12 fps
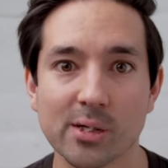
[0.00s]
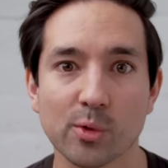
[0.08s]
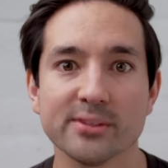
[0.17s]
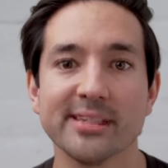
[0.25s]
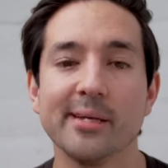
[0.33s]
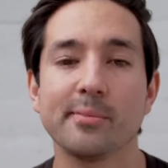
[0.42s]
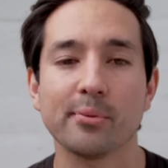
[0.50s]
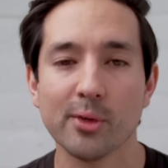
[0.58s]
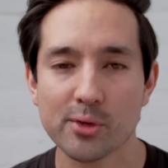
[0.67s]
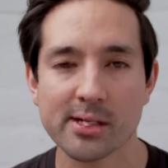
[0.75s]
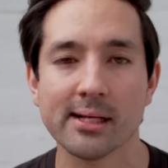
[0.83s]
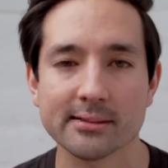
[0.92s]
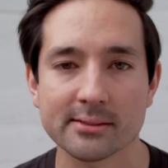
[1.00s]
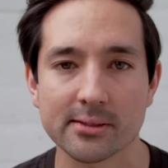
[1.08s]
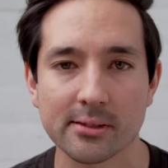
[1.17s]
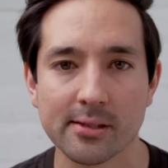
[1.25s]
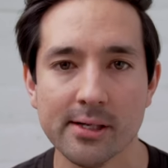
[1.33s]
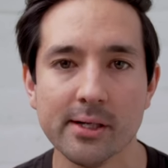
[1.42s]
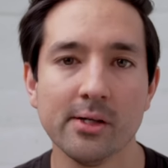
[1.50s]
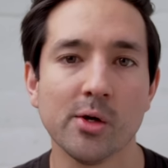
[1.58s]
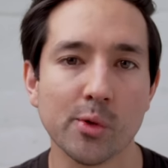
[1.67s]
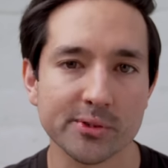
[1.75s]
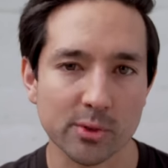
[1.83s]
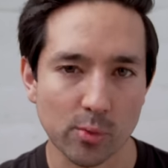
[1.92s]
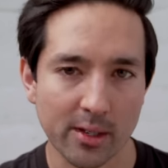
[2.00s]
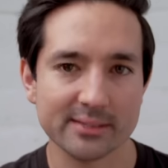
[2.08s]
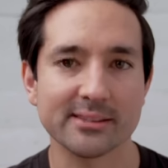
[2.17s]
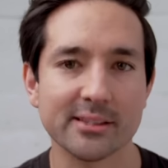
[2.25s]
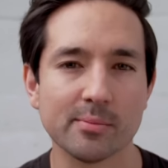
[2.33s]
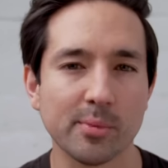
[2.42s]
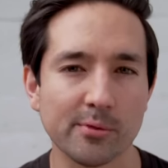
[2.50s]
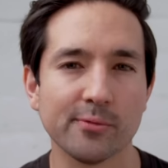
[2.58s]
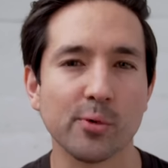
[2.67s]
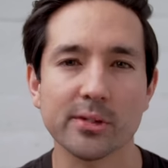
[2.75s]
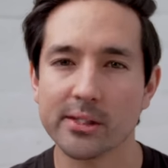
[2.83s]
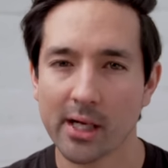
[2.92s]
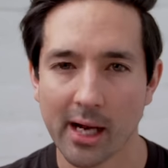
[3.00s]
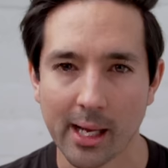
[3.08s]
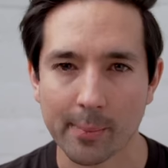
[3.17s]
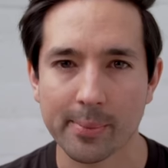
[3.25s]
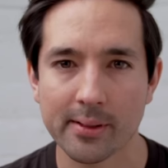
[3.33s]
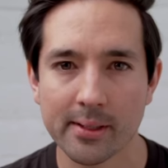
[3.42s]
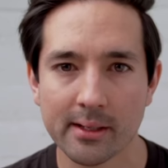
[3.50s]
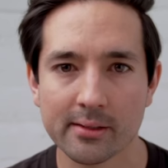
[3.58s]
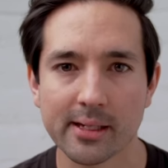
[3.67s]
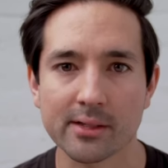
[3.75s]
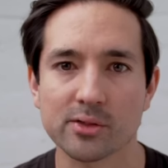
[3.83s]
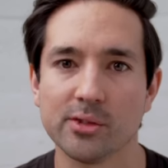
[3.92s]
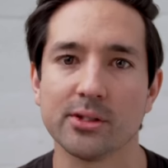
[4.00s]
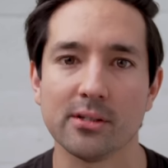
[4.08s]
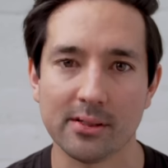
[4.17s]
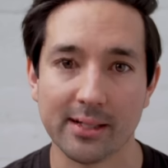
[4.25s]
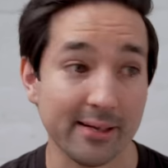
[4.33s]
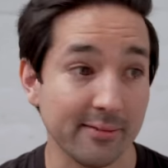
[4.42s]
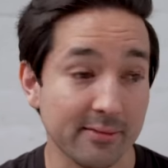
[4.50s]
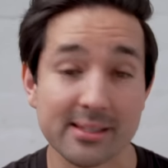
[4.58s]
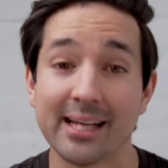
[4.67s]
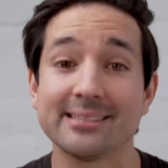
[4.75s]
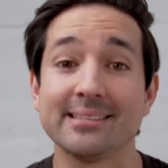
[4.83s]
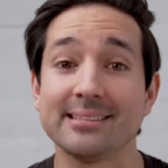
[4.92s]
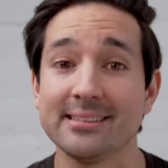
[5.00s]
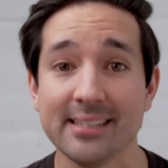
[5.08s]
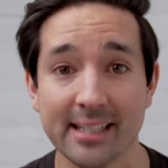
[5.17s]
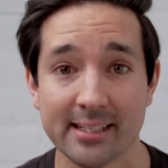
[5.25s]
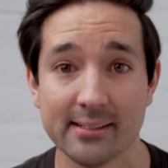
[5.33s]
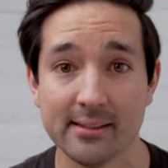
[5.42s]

There was a protester who was arrested before the cop that took a life. That's insane.